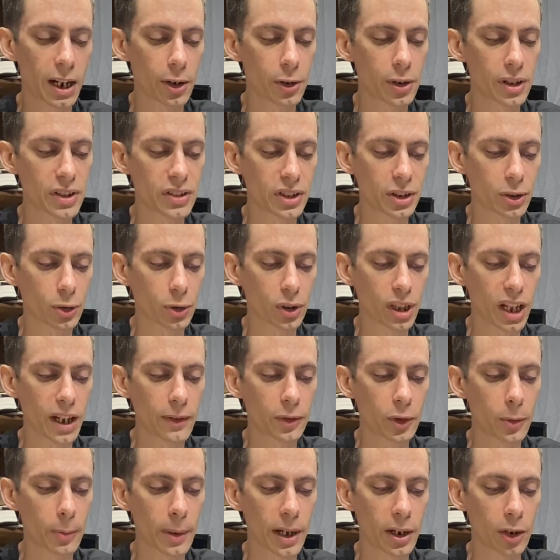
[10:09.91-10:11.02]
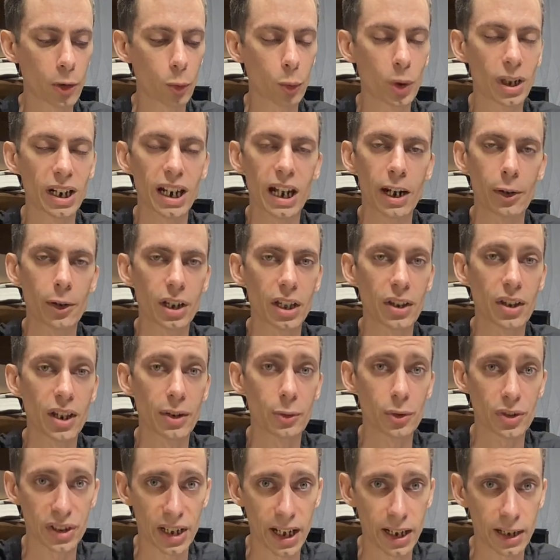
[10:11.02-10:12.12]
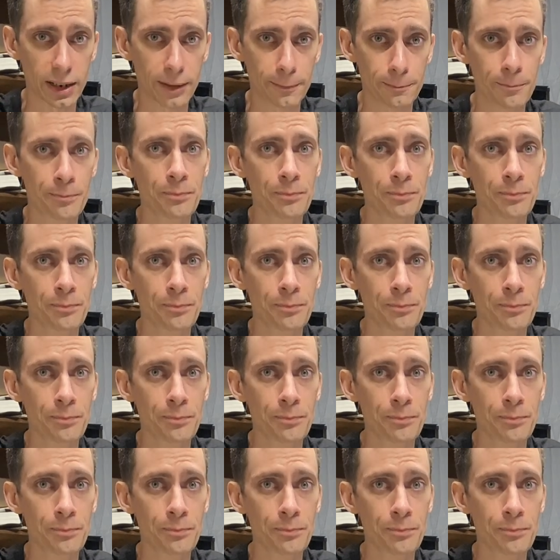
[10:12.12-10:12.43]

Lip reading: Aries in your life, no matter what area they reside in.